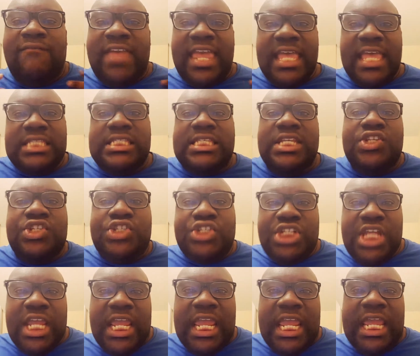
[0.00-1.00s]
vest and
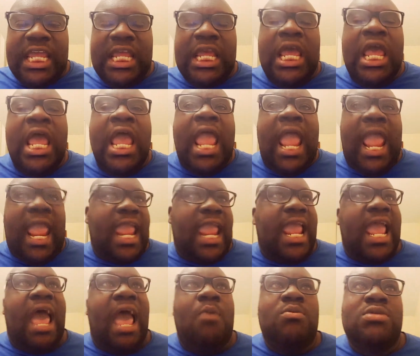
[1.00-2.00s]
shit.
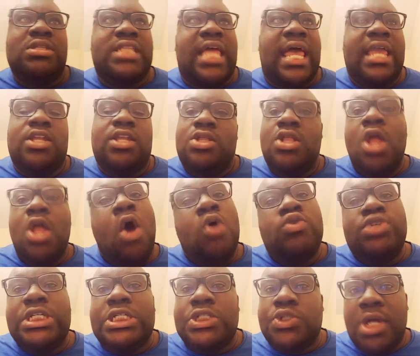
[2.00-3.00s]
And I was like,
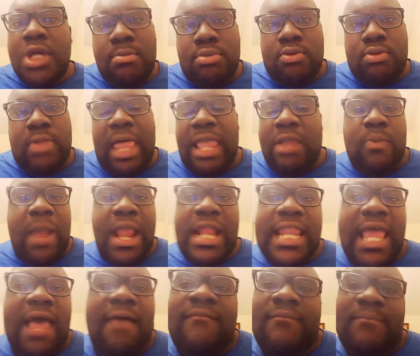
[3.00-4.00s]
no, she trouble. Like,
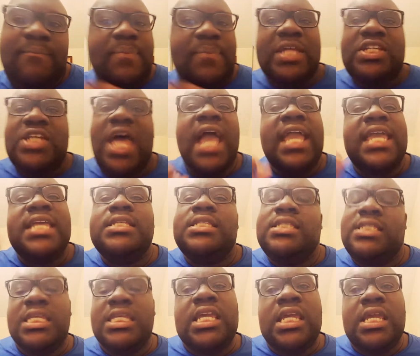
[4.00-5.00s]
right now, bitch, I
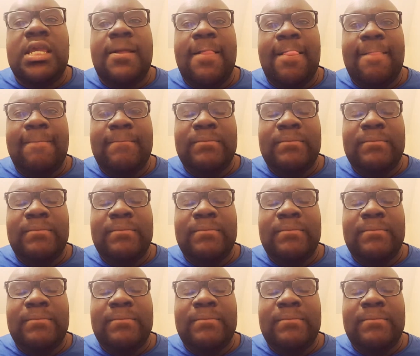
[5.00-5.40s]
can see